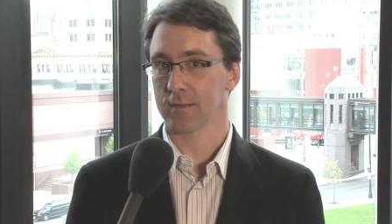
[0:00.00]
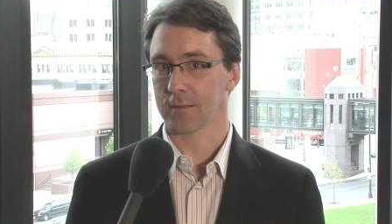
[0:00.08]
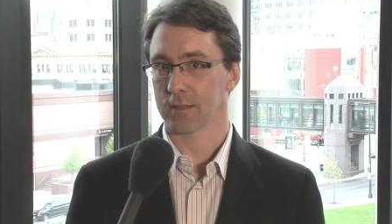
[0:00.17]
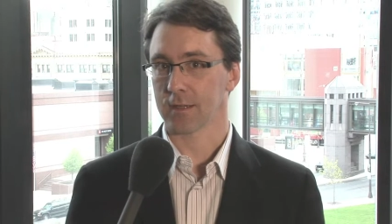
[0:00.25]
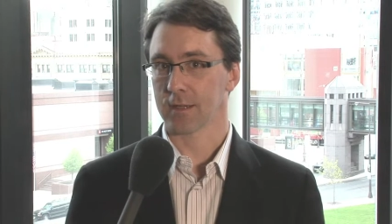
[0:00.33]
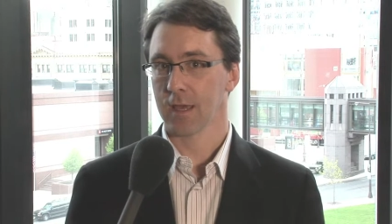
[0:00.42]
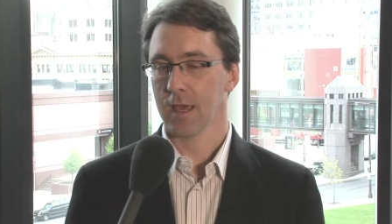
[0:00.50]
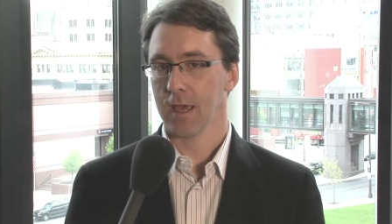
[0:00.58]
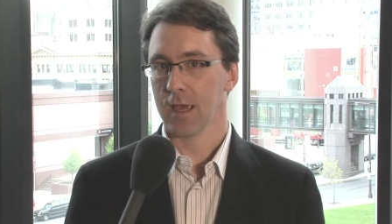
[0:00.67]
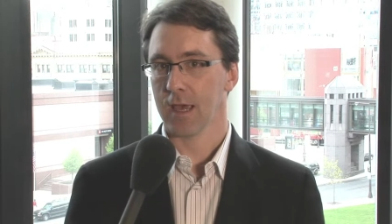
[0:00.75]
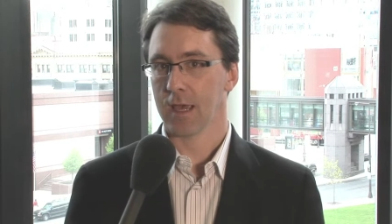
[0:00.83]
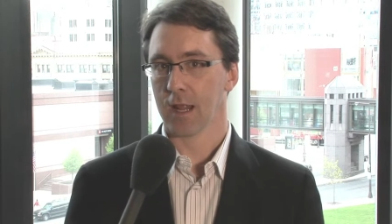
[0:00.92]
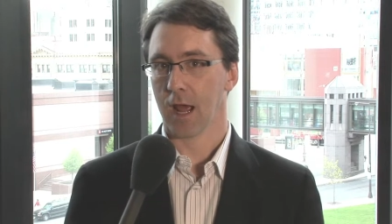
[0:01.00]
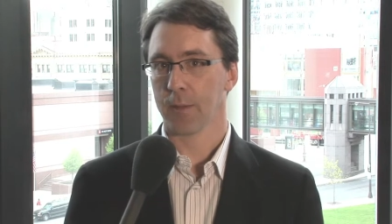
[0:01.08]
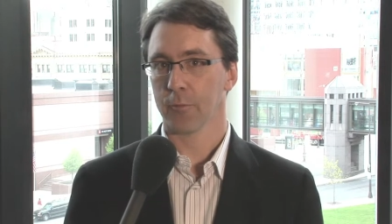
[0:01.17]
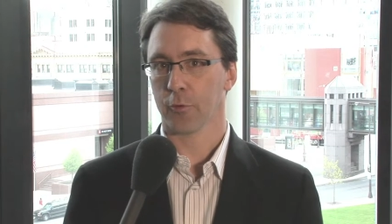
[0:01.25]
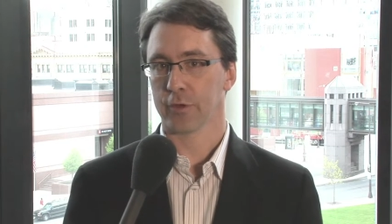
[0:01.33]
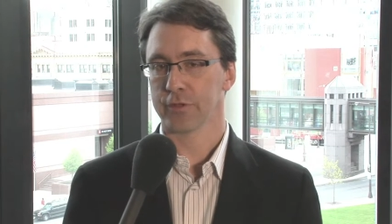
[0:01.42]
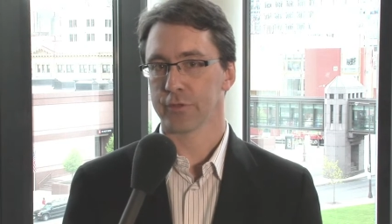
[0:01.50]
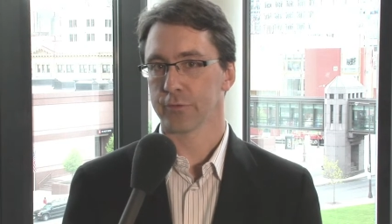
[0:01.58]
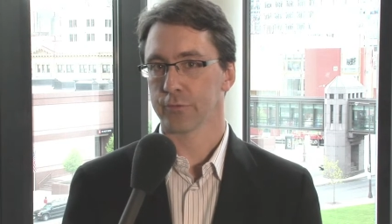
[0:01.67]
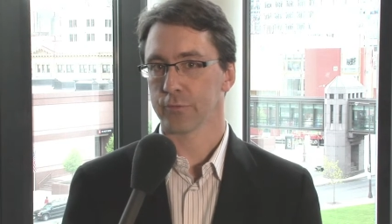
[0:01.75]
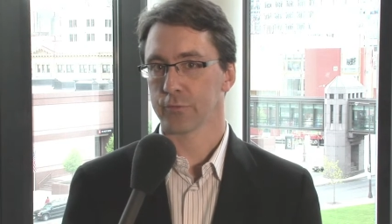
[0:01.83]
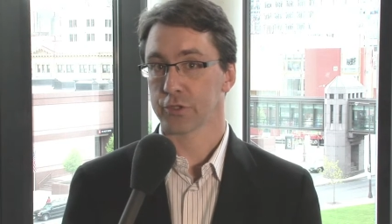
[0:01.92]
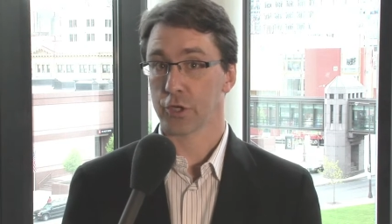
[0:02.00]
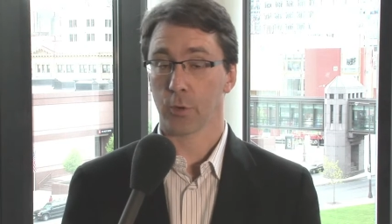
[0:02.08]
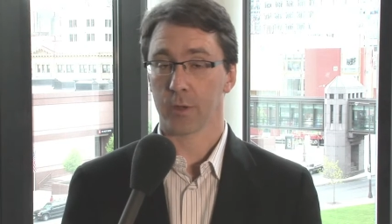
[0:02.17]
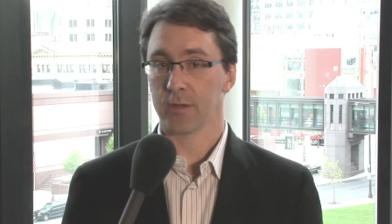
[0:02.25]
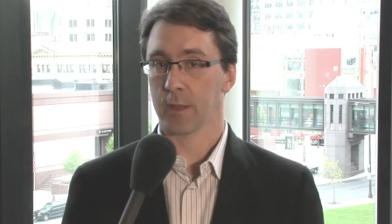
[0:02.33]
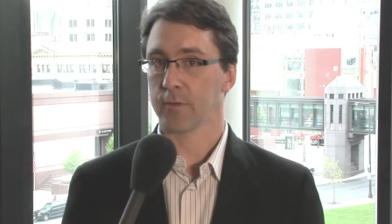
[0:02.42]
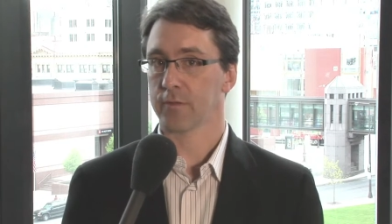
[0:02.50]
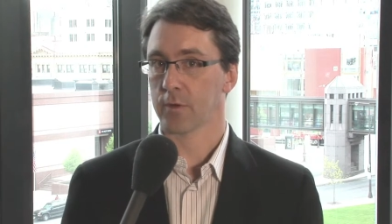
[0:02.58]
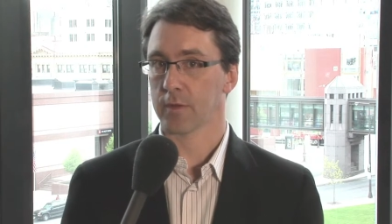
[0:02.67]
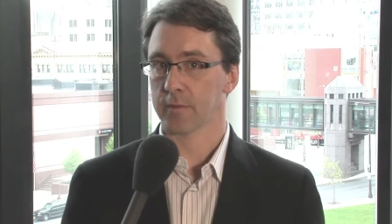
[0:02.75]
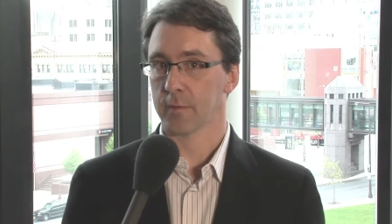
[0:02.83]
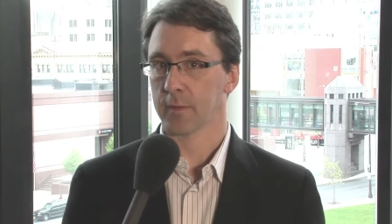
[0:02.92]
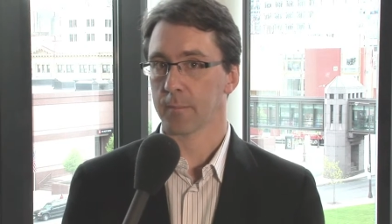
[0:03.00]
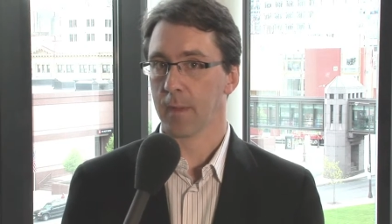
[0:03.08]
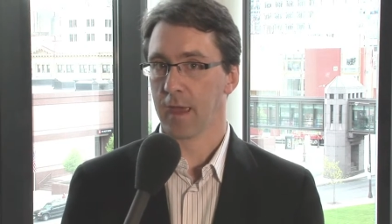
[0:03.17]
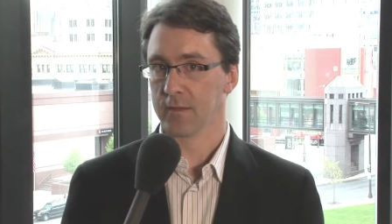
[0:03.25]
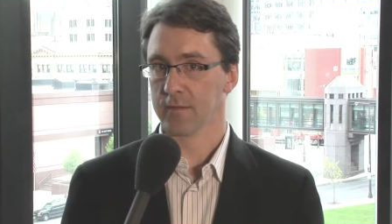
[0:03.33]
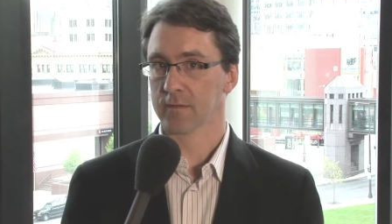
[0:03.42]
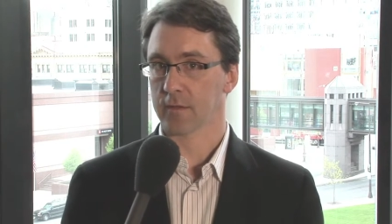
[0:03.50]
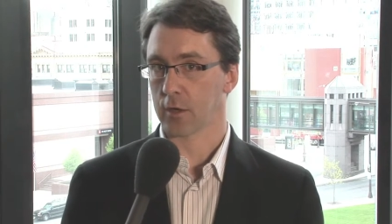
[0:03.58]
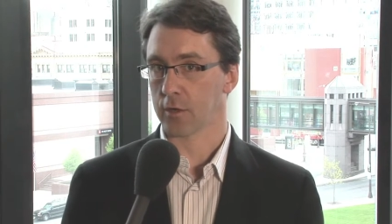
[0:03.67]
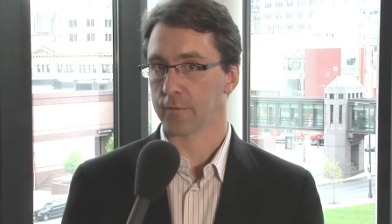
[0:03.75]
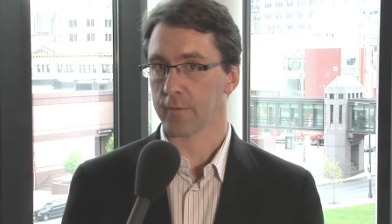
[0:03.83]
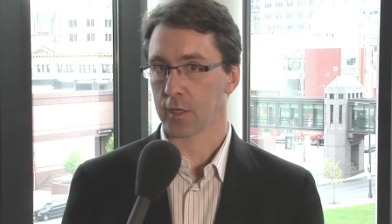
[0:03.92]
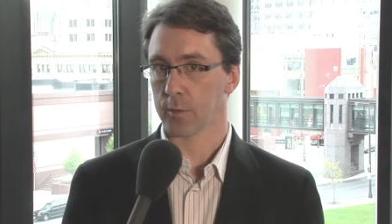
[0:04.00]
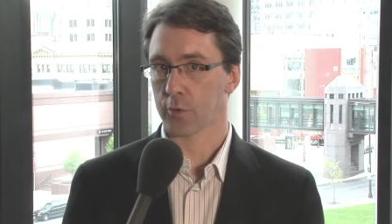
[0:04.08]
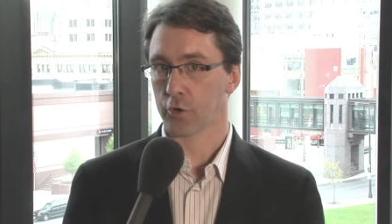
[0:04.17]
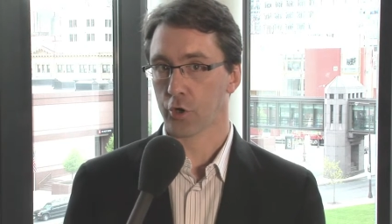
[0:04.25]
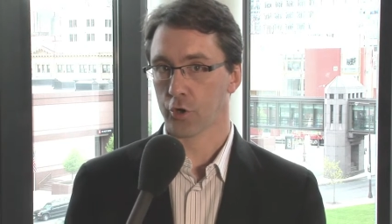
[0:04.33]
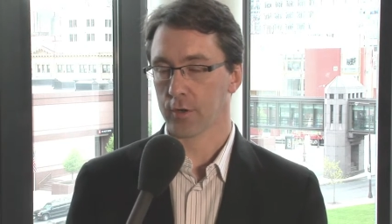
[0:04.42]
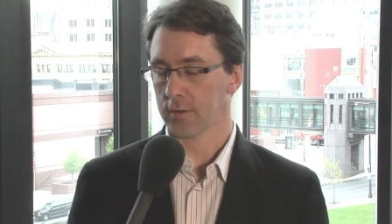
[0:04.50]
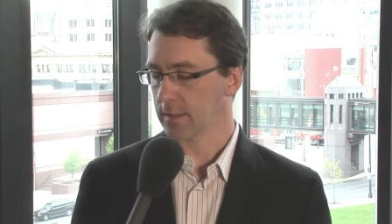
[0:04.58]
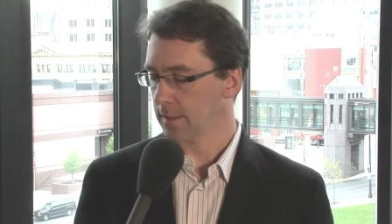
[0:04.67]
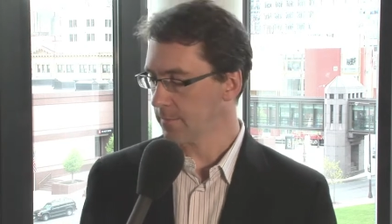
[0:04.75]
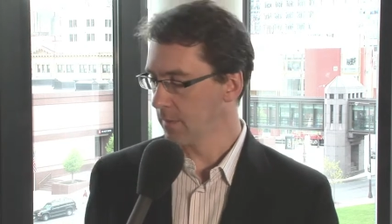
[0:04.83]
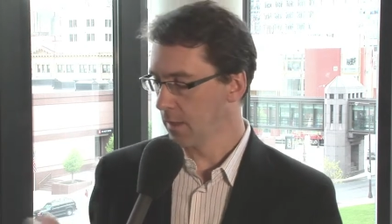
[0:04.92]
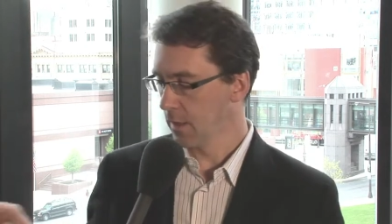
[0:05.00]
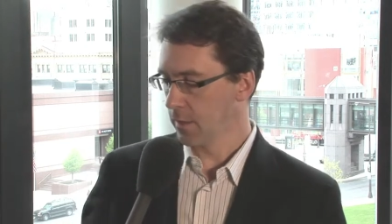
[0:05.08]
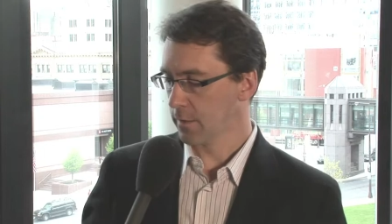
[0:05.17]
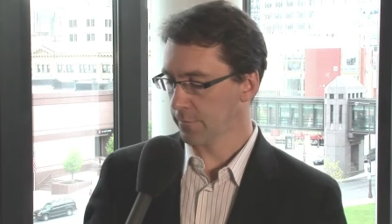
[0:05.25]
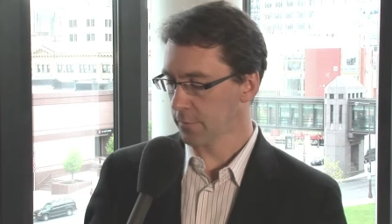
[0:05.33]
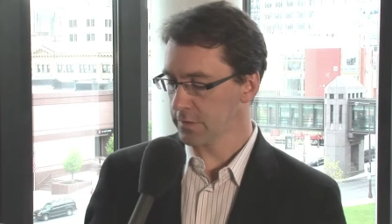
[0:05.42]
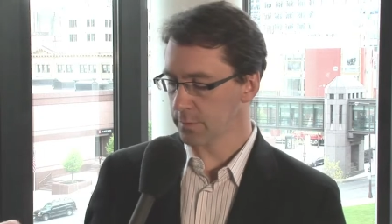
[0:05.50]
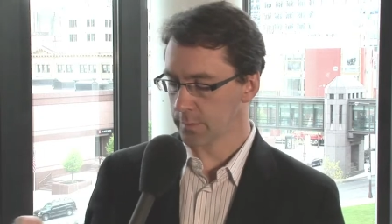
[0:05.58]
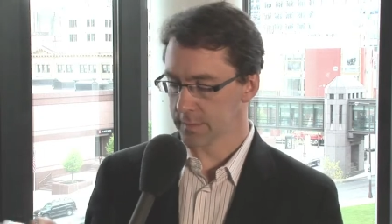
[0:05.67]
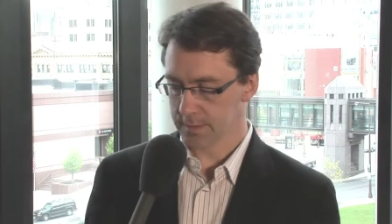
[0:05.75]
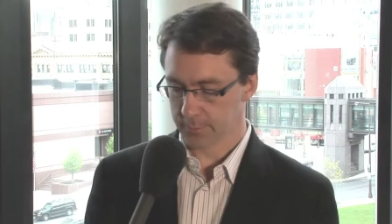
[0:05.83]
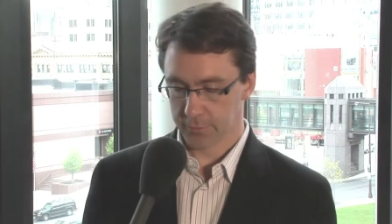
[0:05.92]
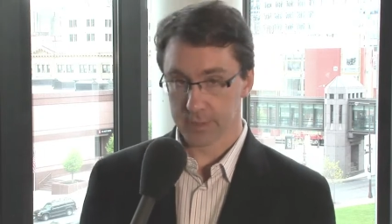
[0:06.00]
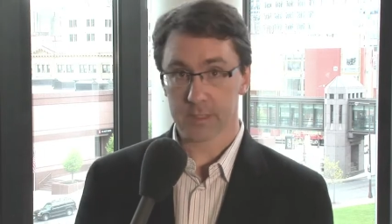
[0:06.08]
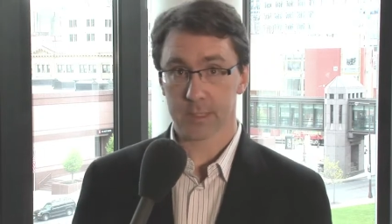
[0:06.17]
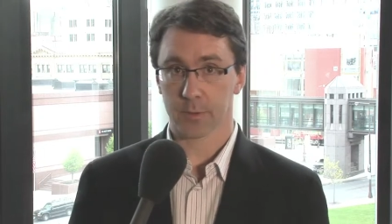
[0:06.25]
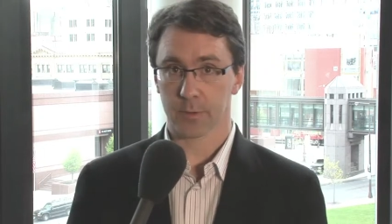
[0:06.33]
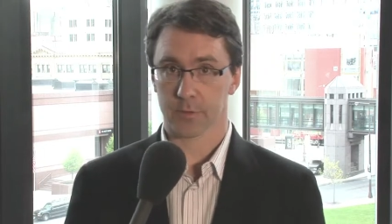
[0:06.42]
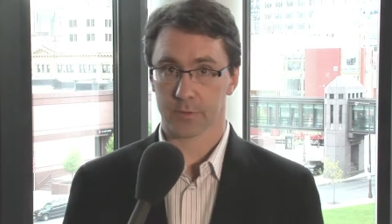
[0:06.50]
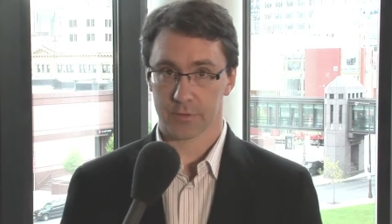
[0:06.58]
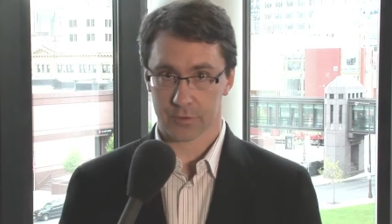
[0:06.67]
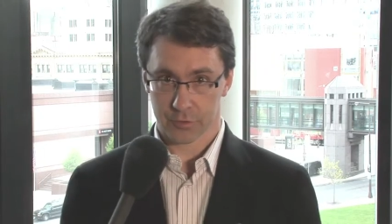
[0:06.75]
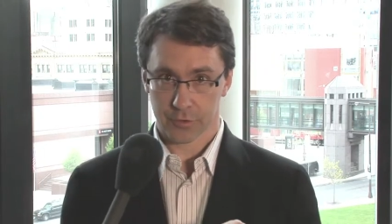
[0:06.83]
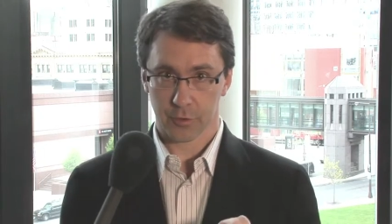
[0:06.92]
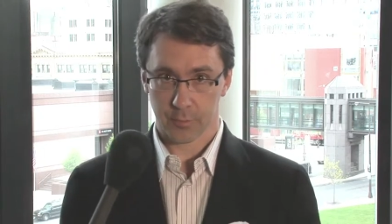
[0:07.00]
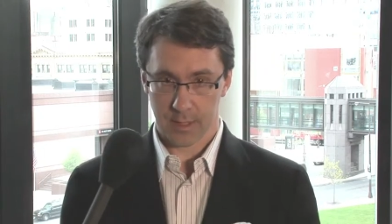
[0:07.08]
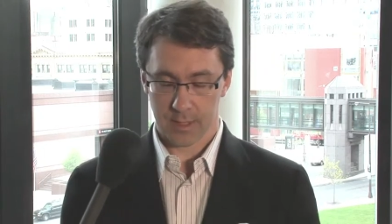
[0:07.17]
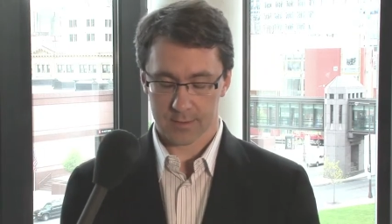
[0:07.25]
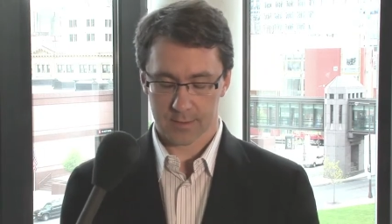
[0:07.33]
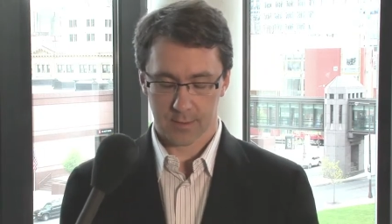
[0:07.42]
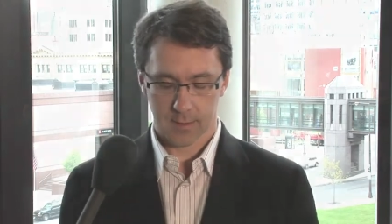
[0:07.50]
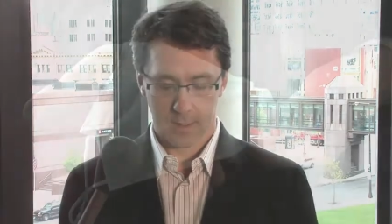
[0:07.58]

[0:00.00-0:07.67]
Clinic, and I'm going to show and demonstrate some of the masks that are available currently. The first one is a pretty typical surgical mask.